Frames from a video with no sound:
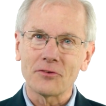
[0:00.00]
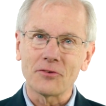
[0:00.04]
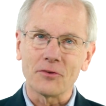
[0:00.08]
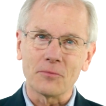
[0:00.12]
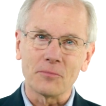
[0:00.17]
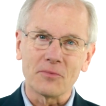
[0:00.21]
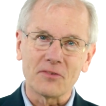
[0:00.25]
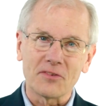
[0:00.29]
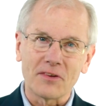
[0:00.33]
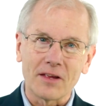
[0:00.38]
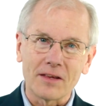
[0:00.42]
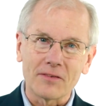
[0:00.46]
some
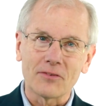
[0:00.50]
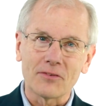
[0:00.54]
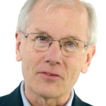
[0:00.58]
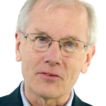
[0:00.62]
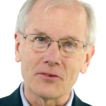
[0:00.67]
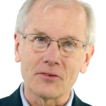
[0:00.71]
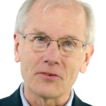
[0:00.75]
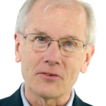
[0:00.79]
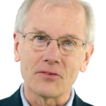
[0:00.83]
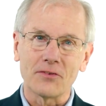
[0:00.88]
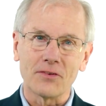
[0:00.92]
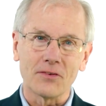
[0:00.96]

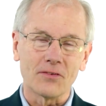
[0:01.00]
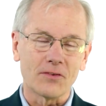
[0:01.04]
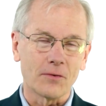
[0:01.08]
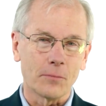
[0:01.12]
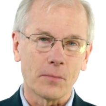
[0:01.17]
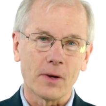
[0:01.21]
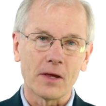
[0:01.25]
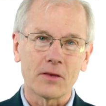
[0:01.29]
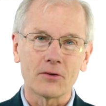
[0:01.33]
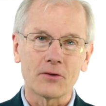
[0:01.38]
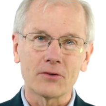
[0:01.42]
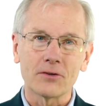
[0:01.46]
sensors, and
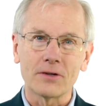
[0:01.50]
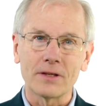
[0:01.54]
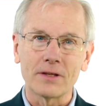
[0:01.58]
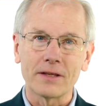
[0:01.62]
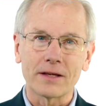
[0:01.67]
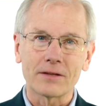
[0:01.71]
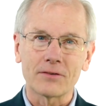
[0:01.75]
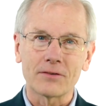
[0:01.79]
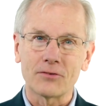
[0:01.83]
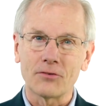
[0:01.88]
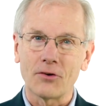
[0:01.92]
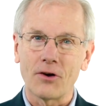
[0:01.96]
some other
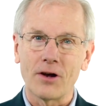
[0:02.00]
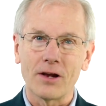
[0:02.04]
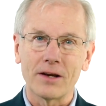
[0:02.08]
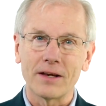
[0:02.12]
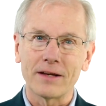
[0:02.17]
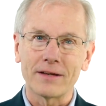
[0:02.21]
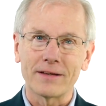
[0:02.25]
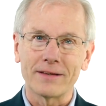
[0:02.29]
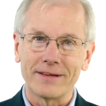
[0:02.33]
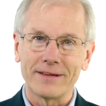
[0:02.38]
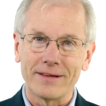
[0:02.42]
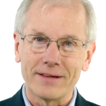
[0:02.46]

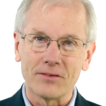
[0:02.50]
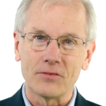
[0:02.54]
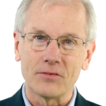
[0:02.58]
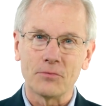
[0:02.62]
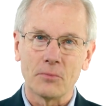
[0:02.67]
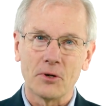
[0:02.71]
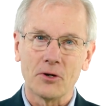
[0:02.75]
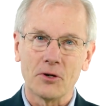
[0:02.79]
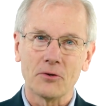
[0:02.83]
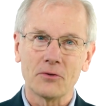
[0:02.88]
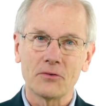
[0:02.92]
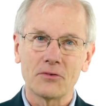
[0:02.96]
electronic
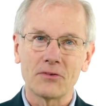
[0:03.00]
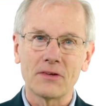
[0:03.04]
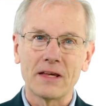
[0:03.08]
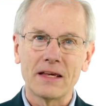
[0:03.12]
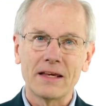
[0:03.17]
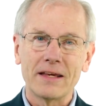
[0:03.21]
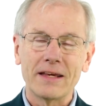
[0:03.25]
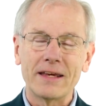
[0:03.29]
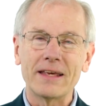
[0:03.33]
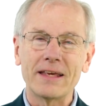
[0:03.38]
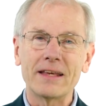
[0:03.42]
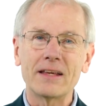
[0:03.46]
gizmos
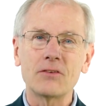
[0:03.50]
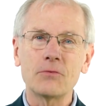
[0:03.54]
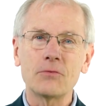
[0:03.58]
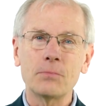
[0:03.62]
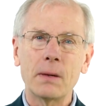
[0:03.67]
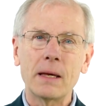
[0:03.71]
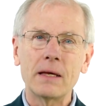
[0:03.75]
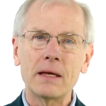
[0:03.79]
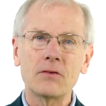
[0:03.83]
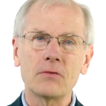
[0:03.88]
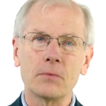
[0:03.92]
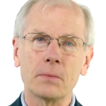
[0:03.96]
in his
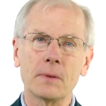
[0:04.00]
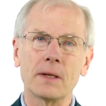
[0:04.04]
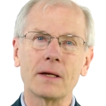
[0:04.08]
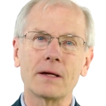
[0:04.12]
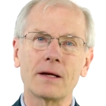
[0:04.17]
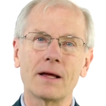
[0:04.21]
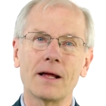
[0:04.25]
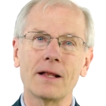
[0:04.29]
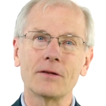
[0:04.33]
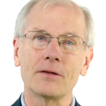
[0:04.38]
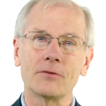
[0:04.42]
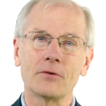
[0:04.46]
basement in
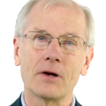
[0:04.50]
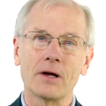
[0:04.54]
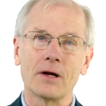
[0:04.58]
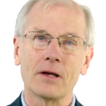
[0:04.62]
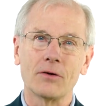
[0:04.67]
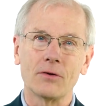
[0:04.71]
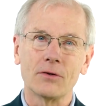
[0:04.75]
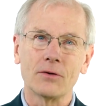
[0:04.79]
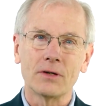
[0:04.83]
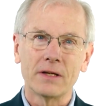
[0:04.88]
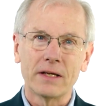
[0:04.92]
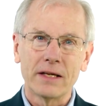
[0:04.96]

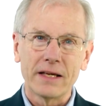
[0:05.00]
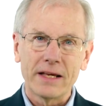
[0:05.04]
Colorado.